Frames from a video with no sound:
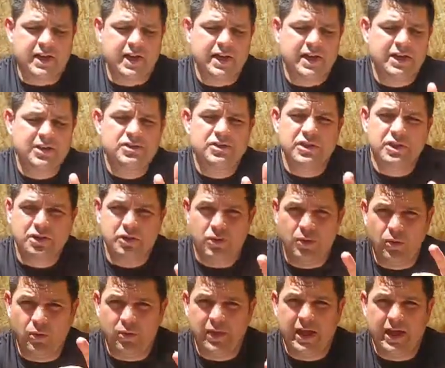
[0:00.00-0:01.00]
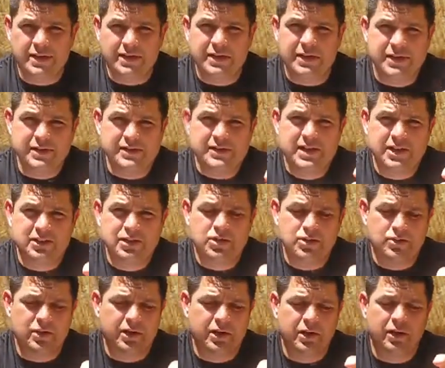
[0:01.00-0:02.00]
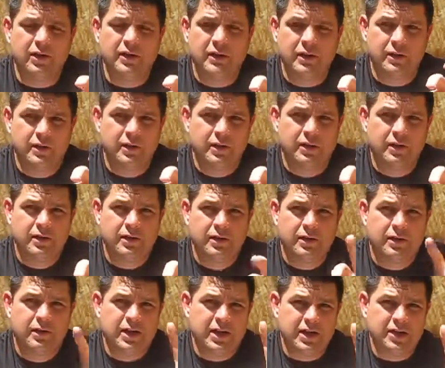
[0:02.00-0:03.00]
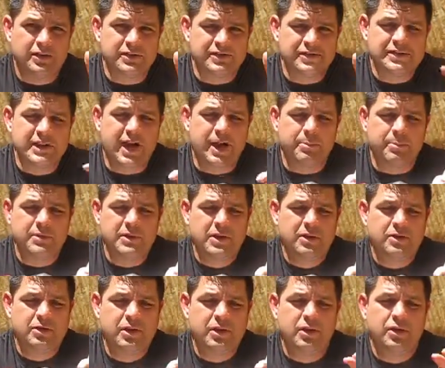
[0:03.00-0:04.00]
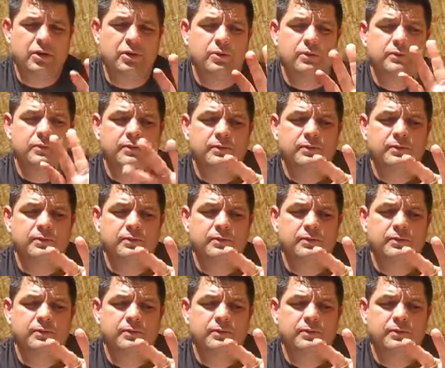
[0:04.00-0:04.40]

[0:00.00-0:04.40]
I actually can hold on to this, hit the trigger, and it'll stop. It'll go,